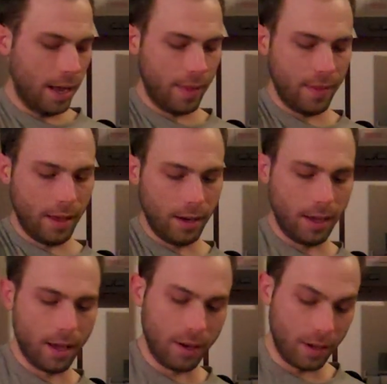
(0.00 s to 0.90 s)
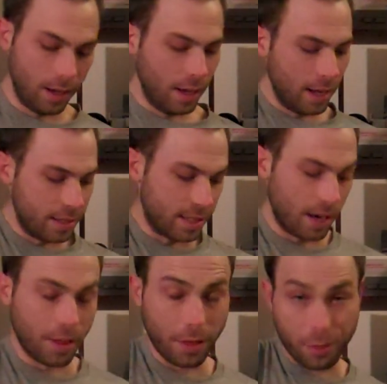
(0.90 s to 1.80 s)
and then
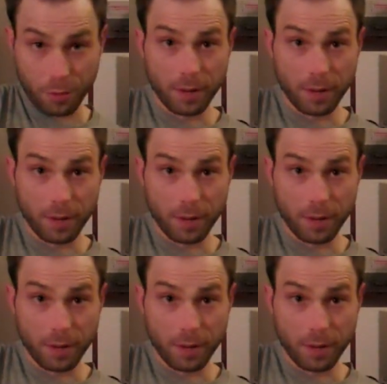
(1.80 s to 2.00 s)
instead of the